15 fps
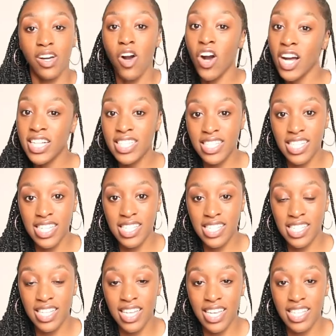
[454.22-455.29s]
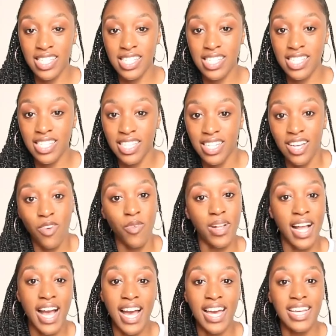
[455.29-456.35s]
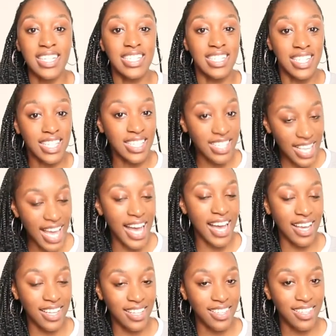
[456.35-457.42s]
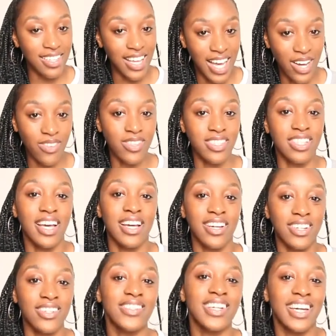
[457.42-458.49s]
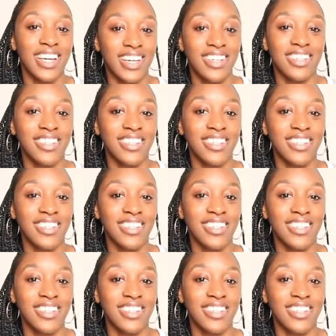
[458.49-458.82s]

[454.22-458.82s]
on Dean's List, when I did that, I was like, okay,